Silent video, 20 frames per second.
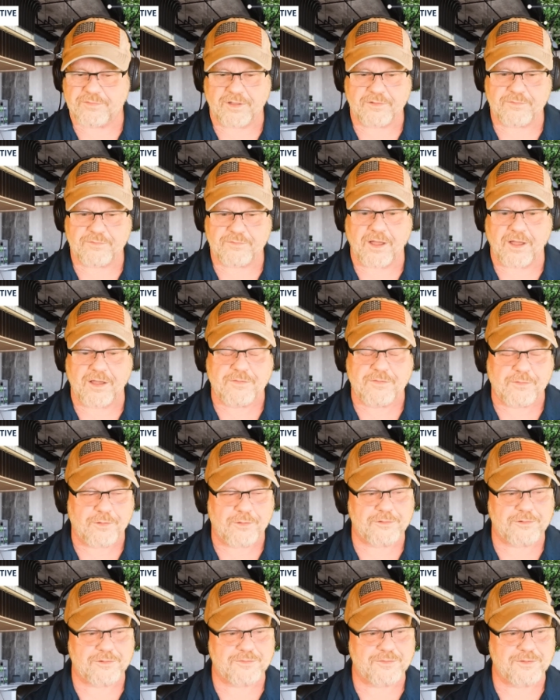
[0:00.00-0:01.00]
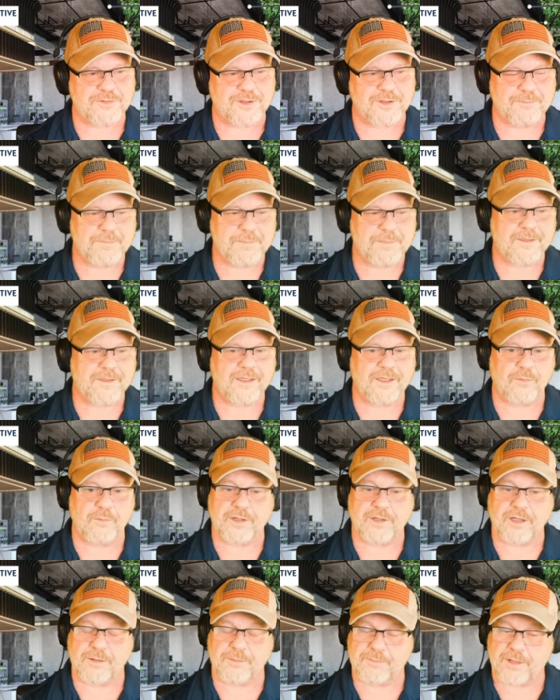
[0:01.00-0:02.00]
five rolls of film, and
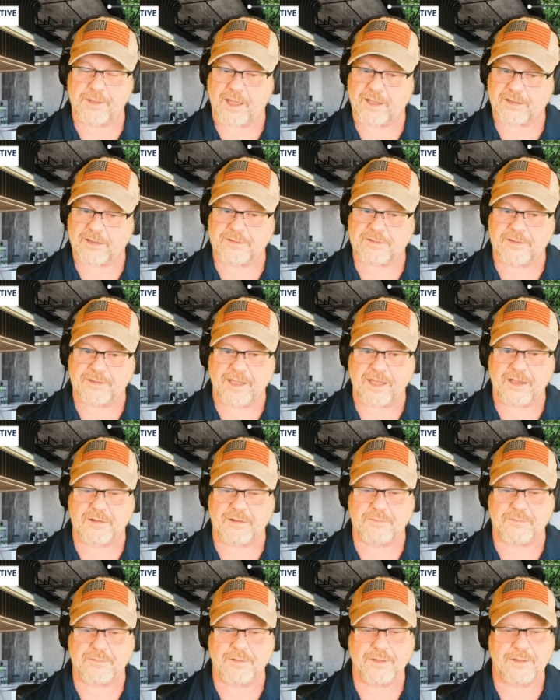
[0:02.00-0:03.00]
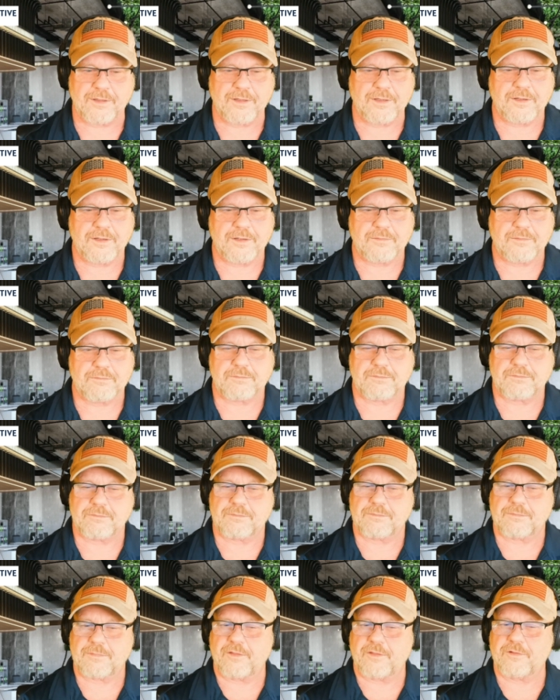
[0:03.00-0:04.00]
we come back to get them,
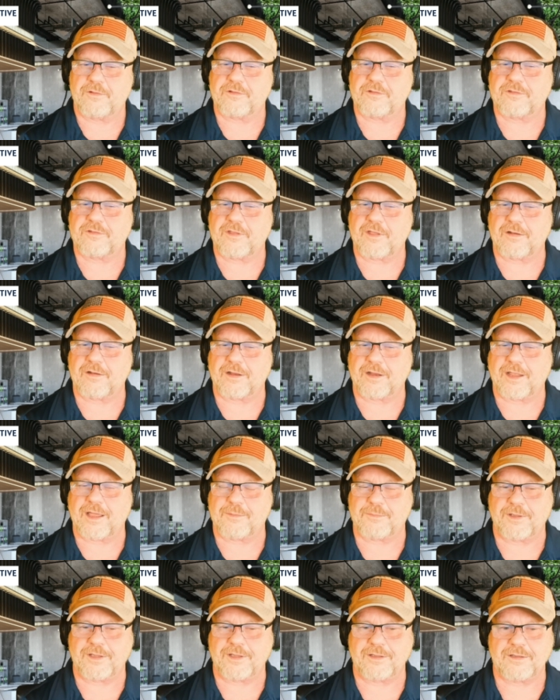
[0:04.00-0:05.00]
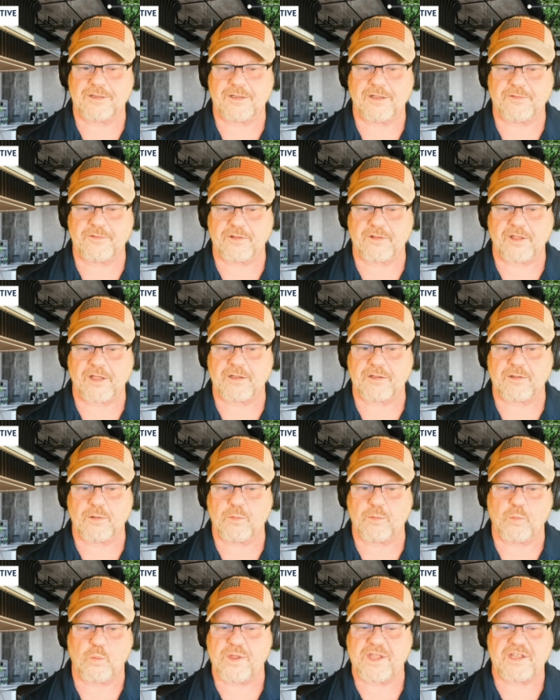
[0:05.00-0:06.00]
and they're staring at me, and they're like,
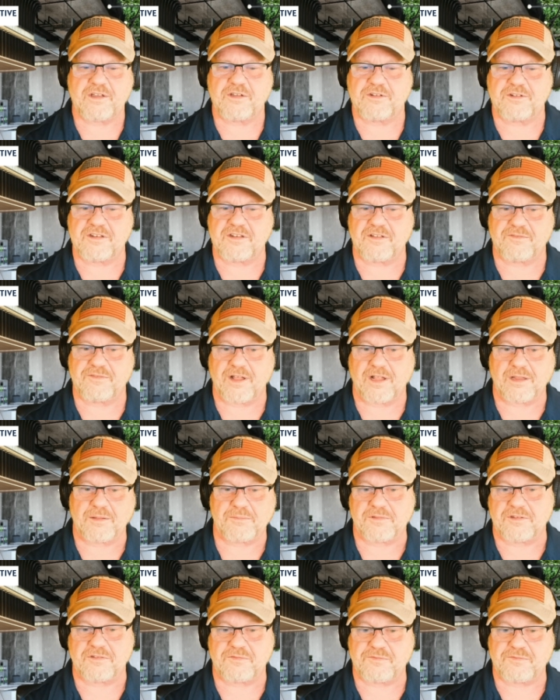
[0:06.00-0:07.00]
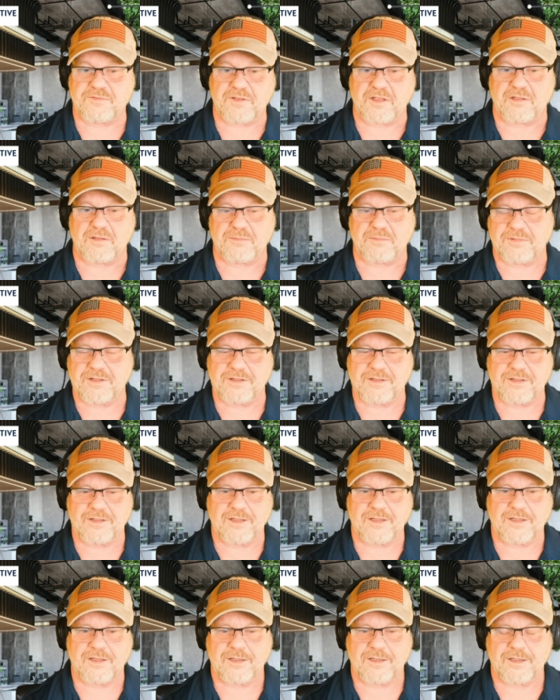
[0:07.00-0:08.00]
we couldn't develop this film,
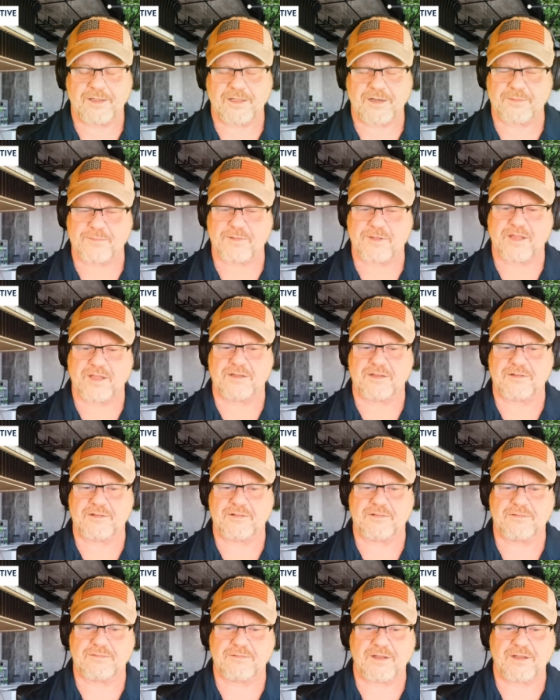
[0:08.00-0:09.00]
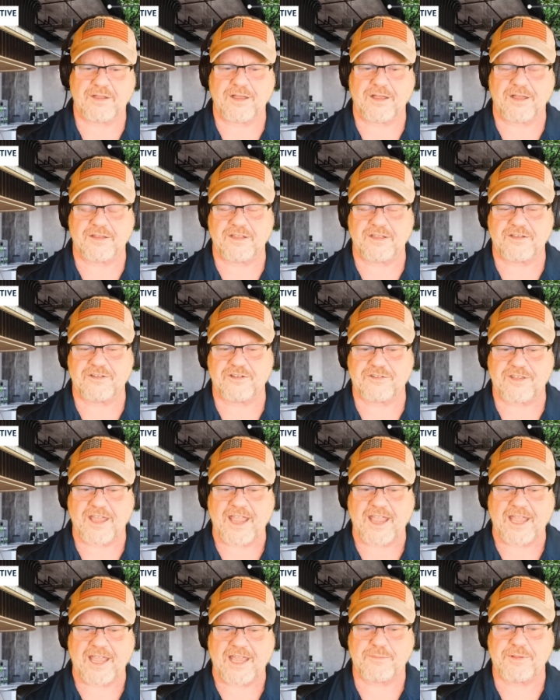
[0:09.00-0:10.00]
and I'm like, why not? They just
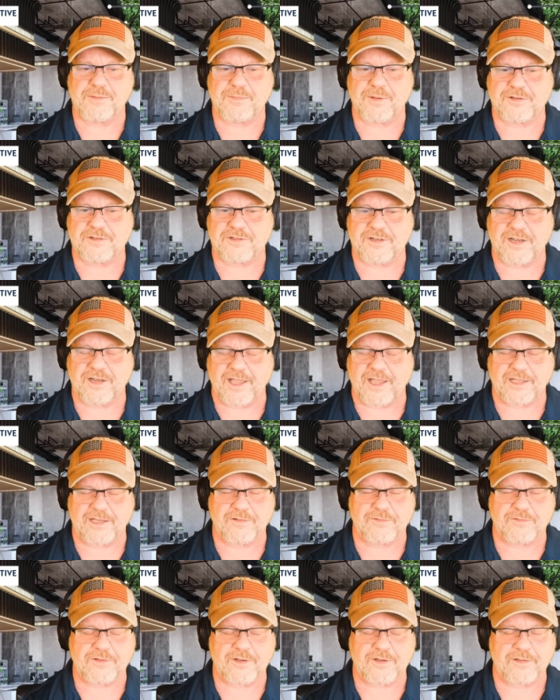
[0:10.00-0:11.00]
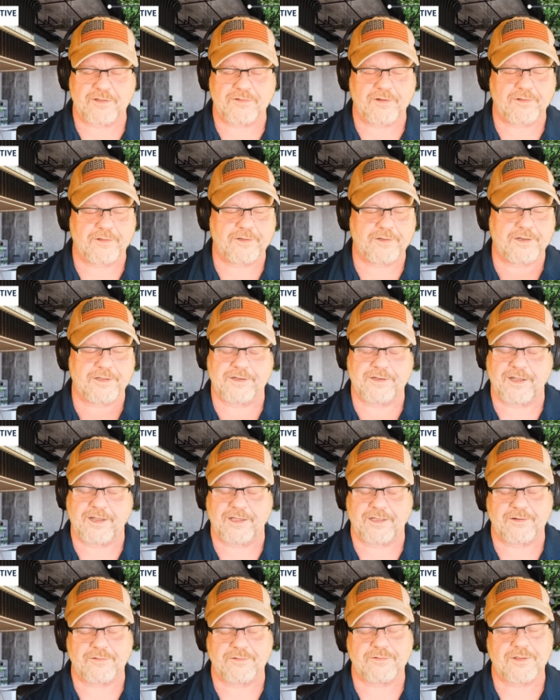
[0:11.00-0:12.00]
hand me a bunch of negatives, and I start looking at the
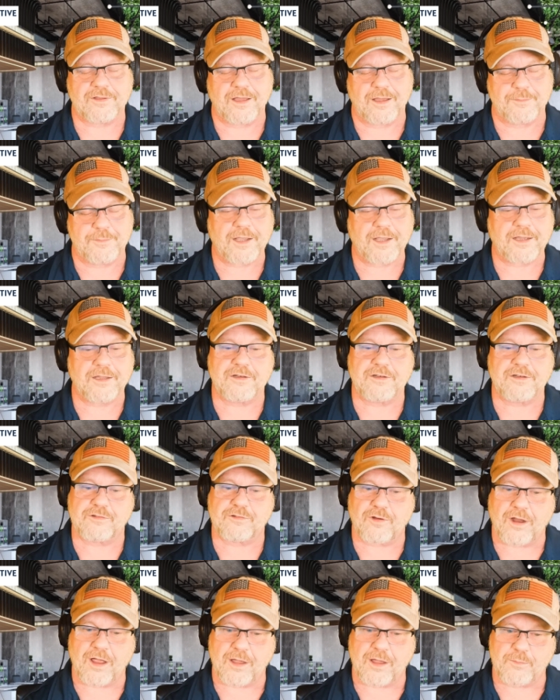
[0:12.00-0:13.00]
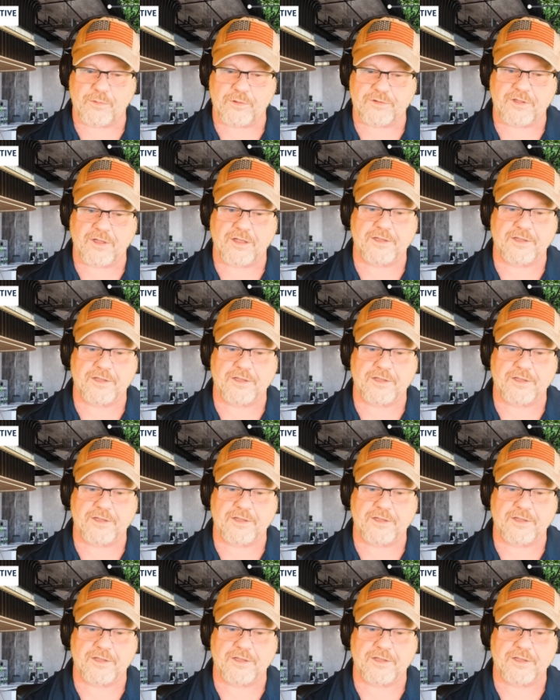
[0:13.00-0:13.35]
negatives. I'm not going to describe what's on the